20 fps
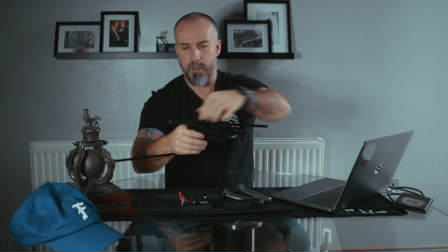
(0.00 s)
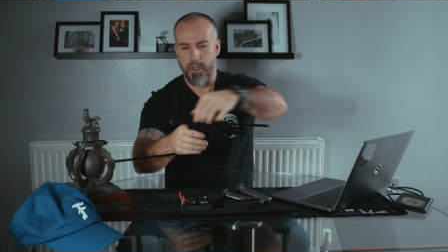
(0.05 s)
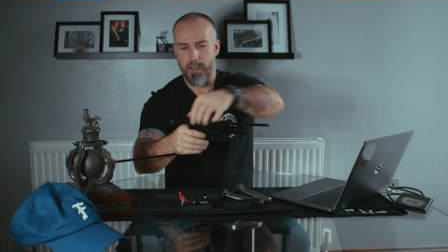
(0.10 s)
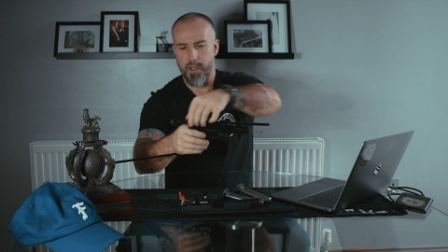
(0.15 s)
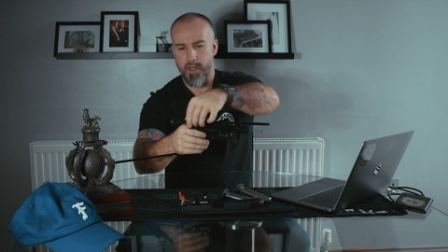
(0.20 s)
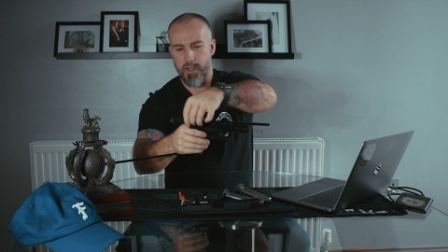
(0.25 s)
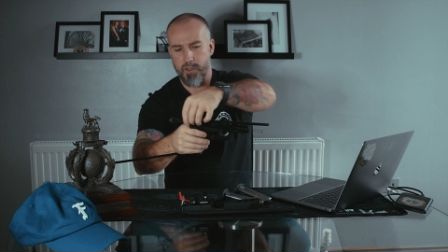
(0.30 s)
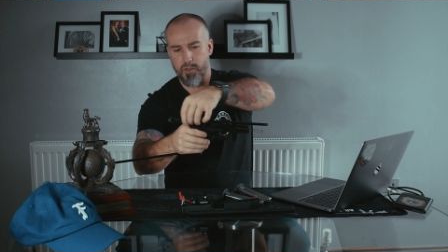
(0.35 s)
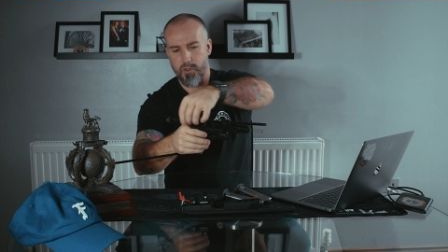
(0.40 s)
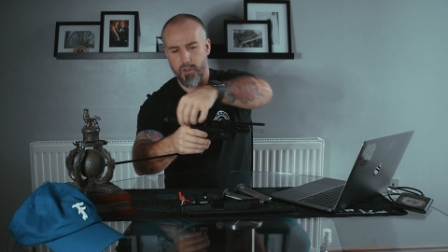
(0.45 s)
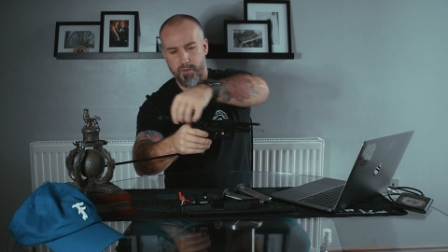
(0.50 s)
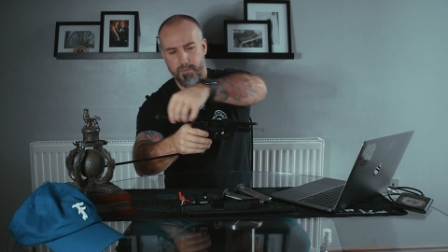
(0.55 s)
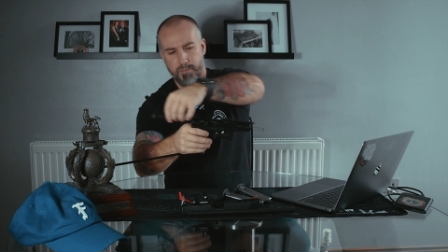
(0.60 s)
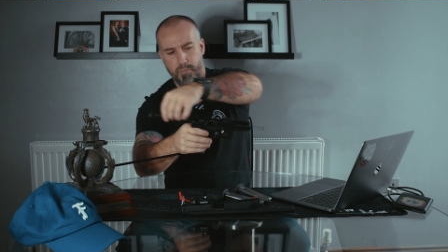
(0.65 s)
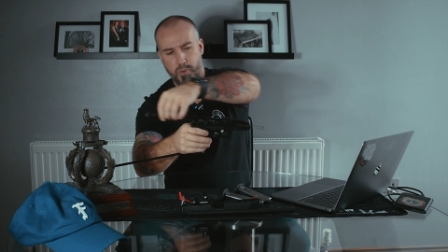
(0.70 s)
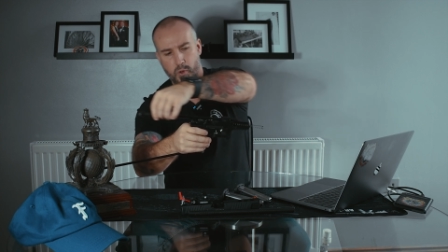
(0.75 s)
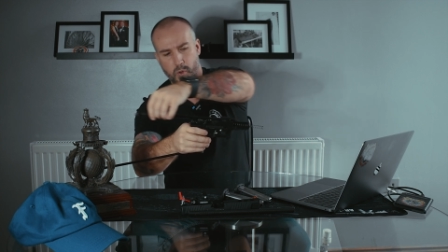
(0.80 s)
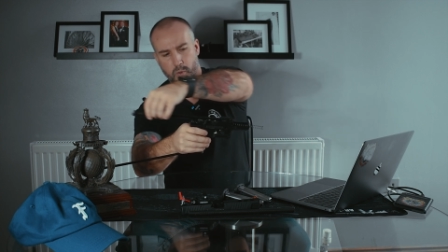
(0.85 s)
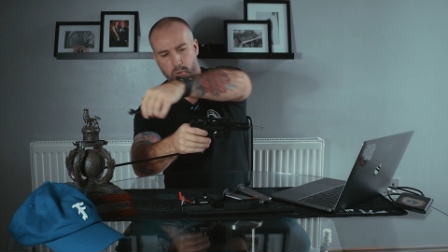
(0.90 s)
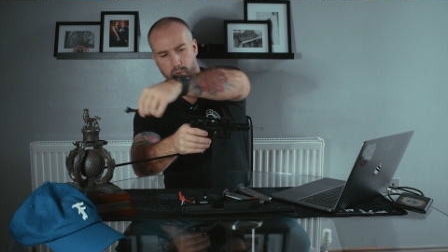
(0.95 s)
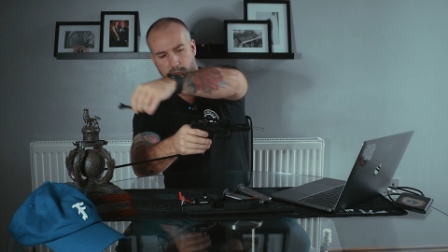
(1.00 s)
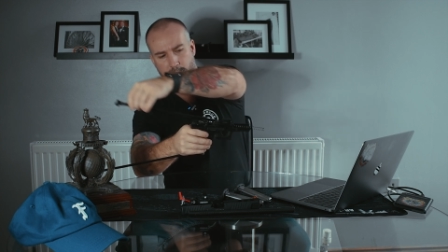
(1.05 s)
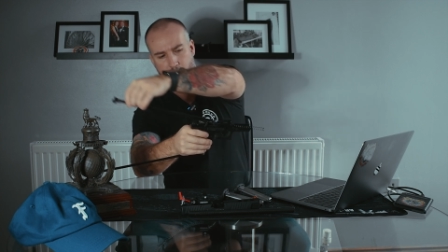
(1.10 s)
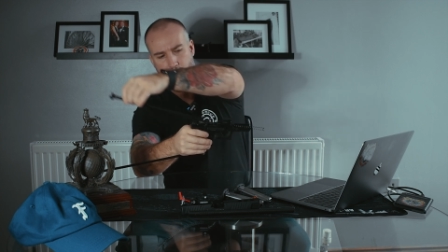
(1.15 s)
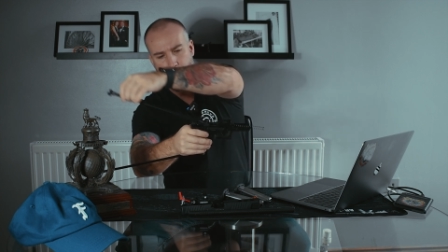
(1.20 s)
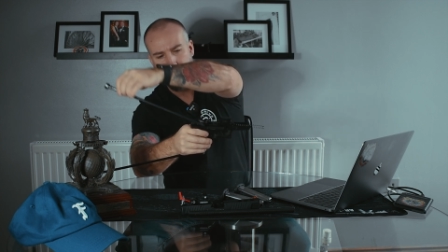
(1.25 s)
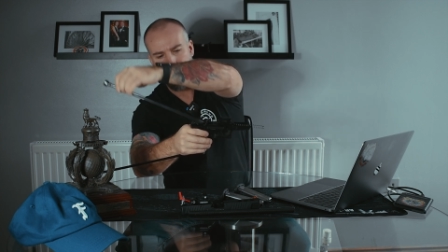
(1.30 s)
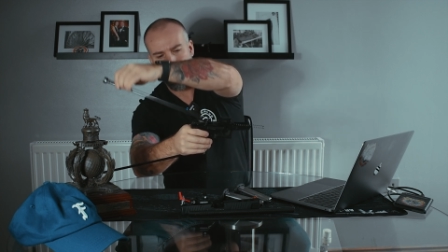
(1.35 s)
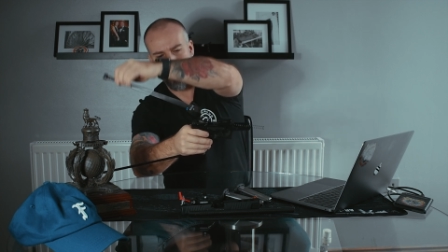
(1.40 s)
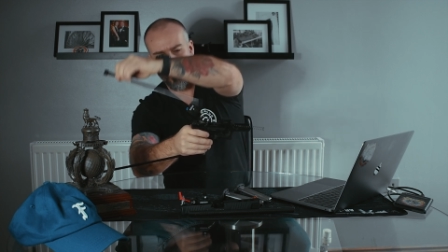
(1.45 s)
and then it just pulls
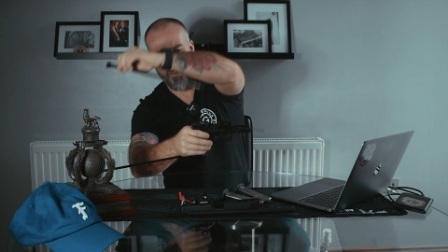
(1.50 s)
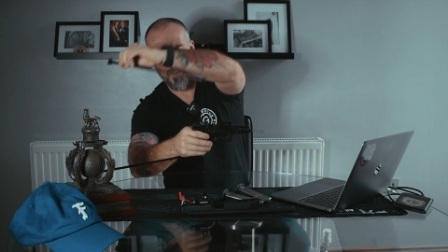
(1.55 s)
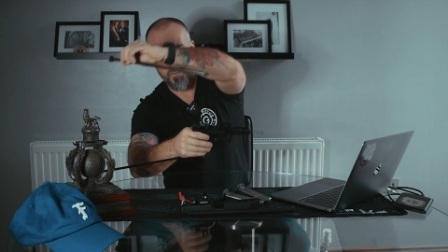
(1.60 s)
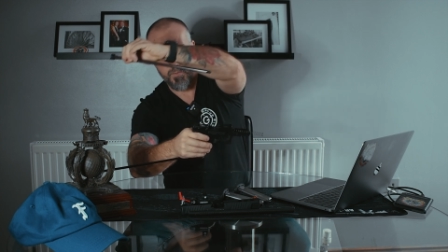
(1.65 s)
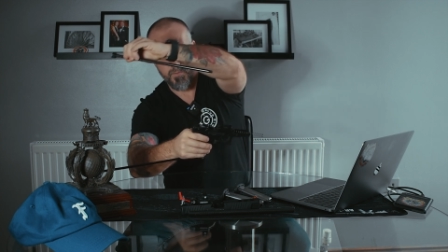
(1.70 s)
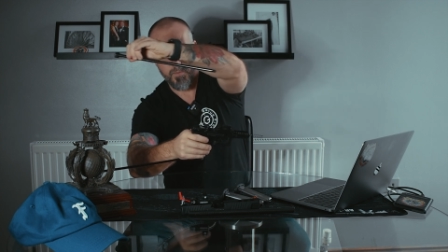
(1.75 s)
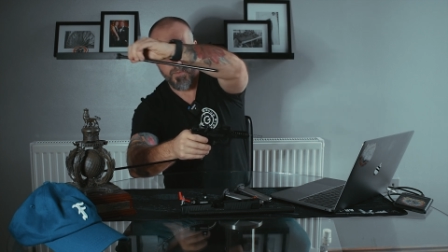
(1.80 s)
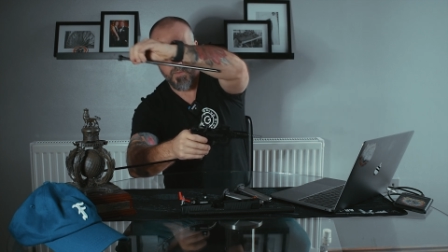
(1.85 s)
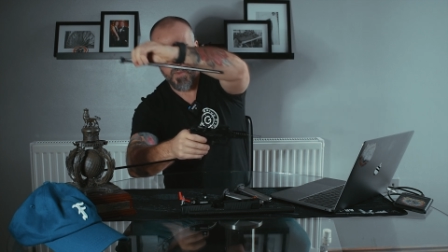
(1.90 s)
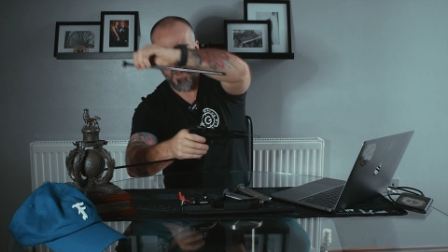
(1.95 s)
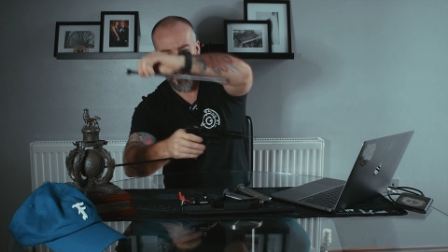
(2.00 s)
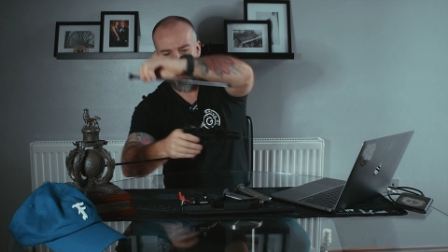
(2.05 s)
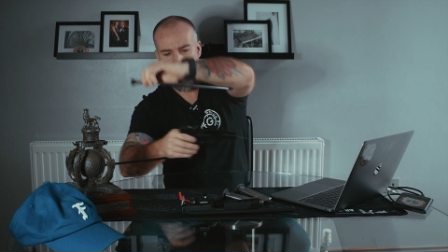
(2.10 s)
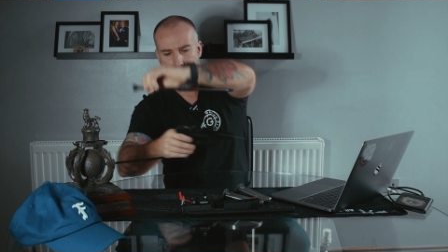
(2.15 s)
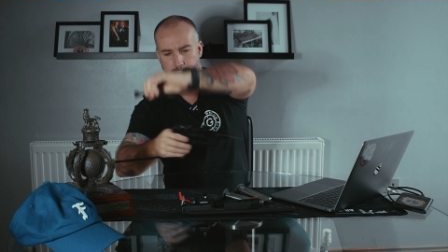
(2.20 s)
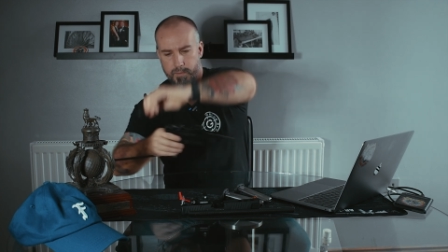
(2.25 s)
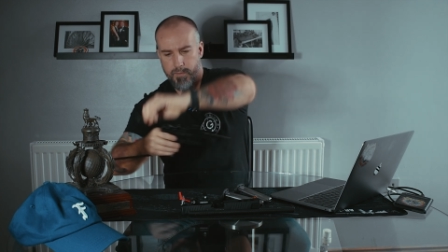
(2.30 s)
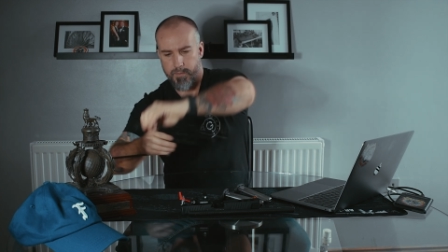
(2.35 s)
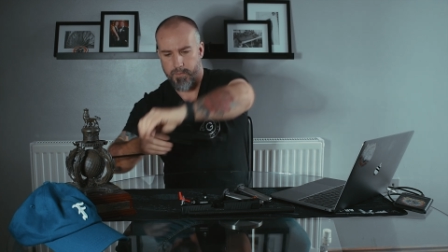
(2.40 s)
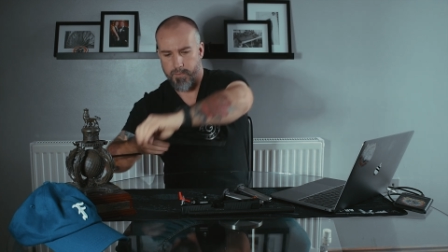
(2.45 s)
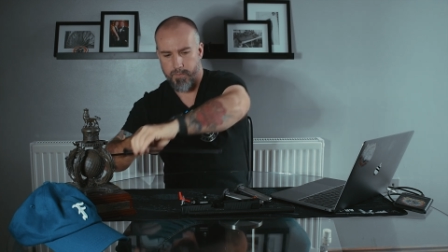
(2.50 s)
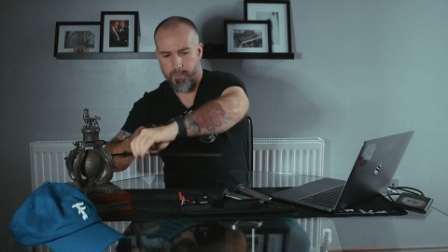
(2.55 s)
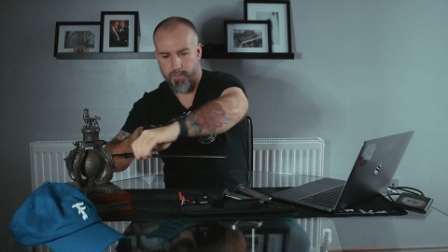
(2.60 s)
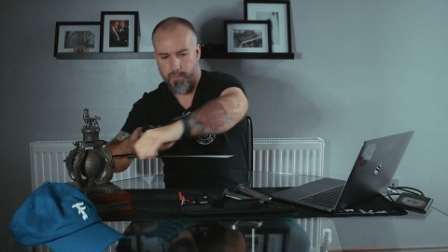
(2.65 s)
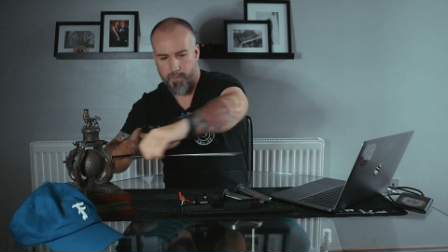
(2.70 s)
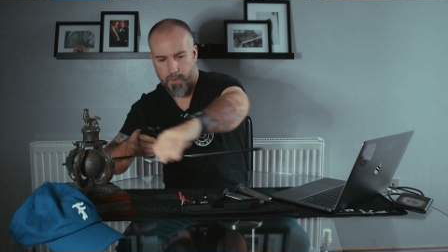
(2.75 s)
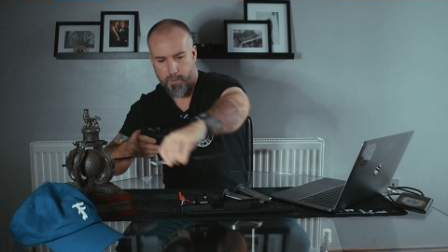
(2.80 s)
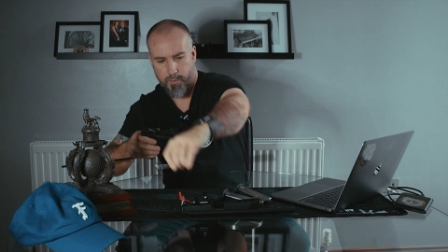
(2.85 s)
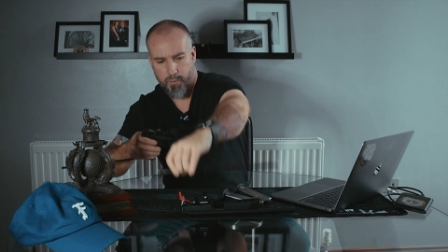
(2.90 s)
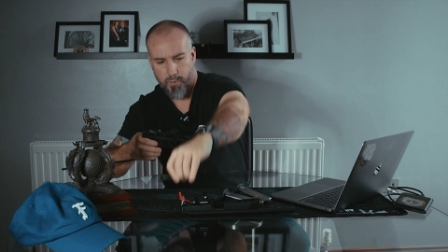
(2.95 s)
out there.
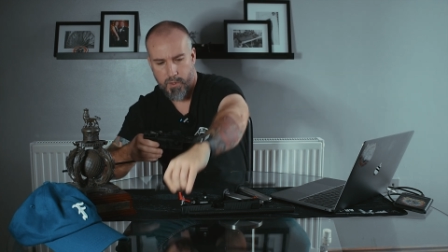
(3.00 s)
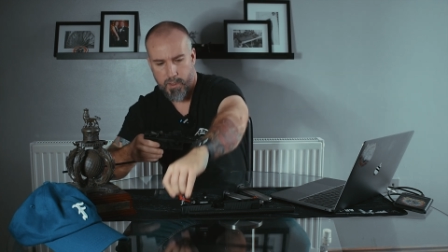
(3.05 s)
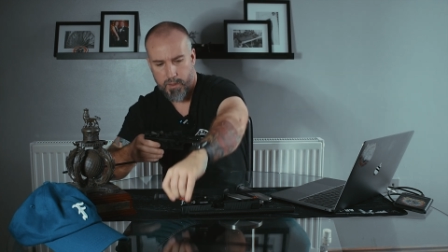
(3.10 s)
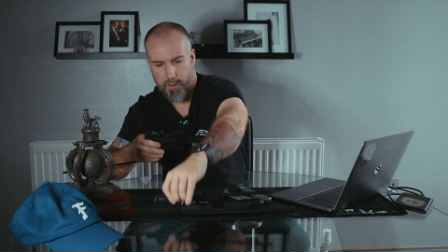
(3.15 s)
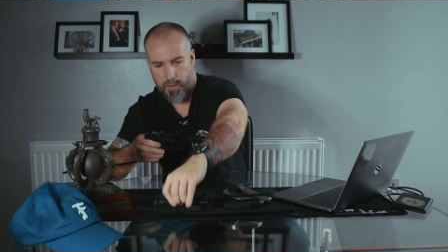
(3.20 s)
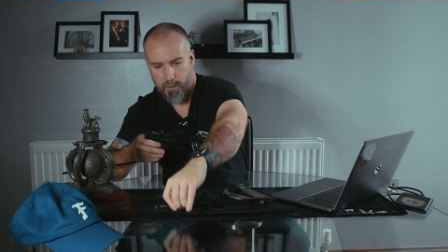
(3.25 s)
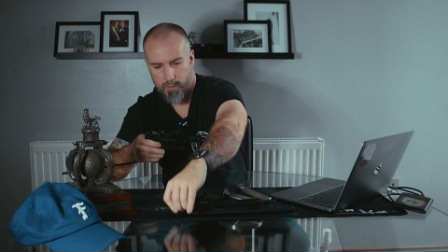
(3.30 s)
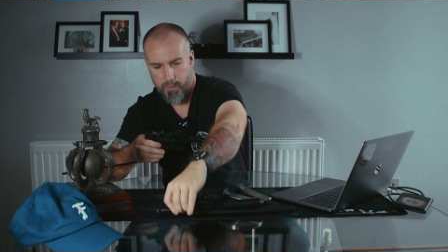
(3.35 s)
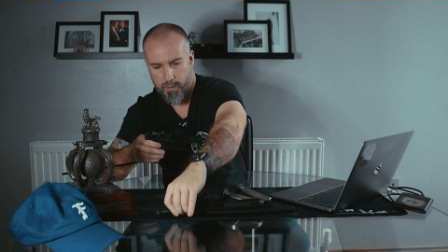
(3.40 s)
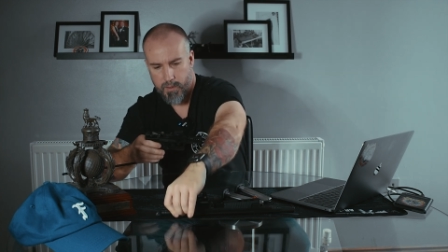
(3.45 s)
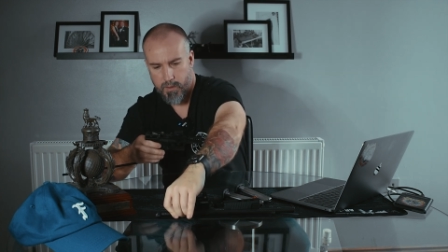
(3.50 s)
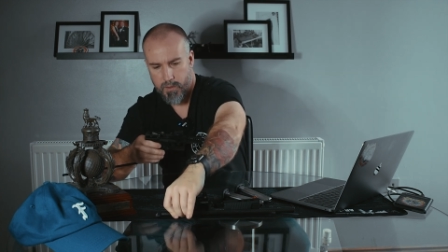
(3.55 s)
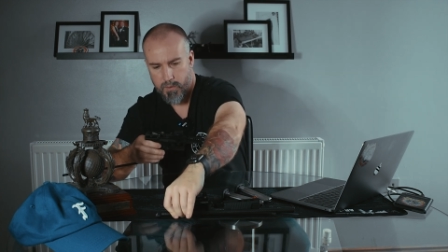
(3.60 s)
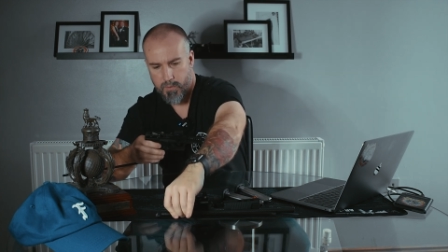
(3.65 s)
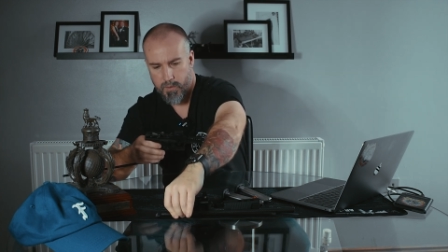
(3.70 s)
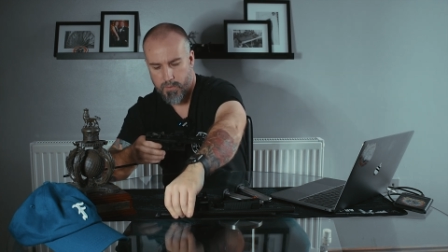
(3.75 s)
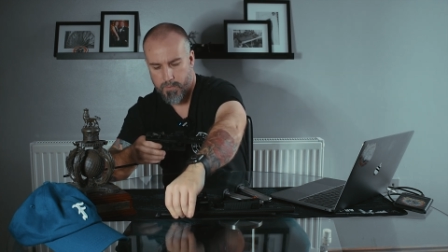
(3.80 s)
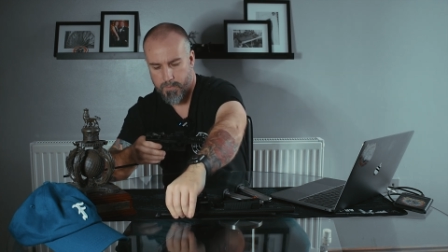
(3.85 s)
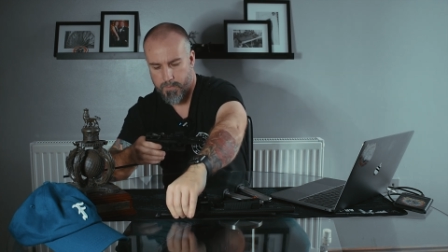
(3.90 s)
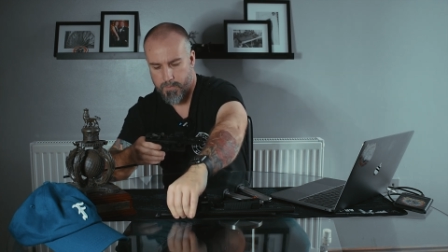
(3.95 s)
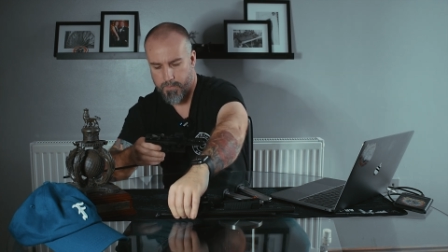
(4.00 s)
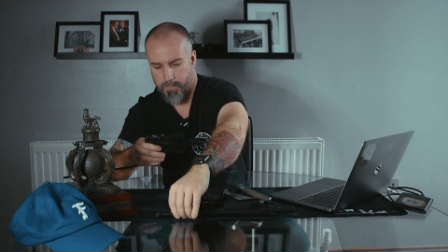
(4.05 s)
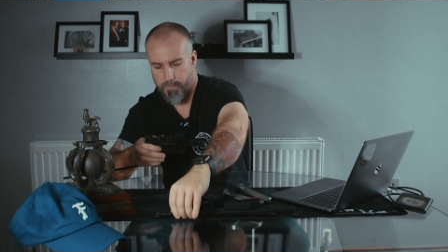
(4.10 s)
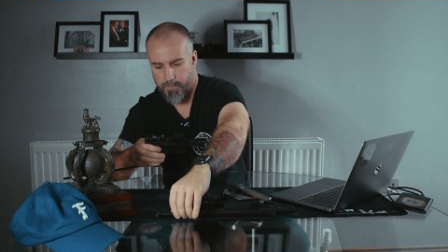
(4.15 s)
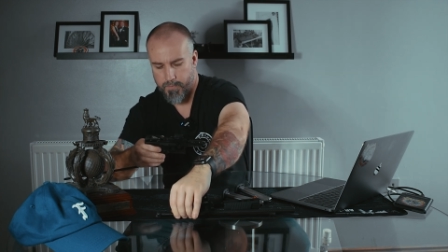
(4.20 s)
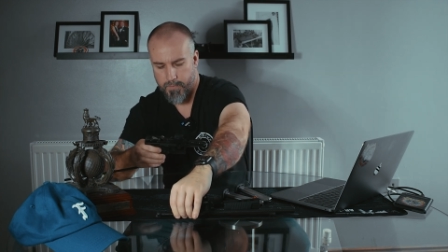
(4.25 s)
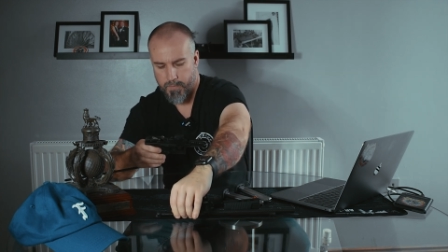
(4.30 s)
I'll put that down there as well.